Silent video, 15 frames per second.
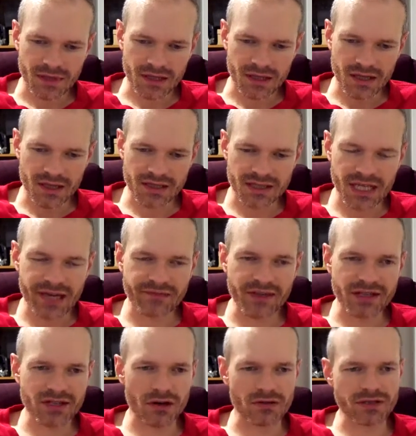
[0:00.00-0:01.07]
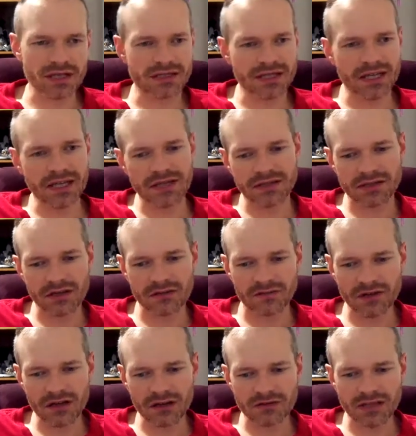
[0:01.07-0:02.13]
Safety starts at 10, so if you
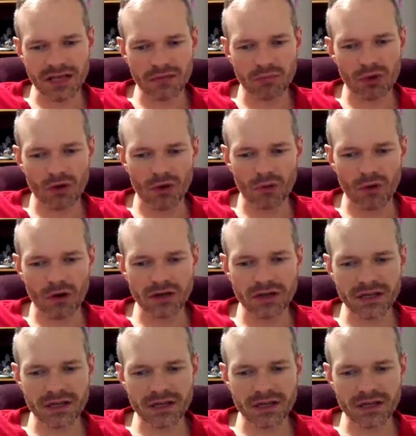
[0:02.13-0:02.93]
go 10.1,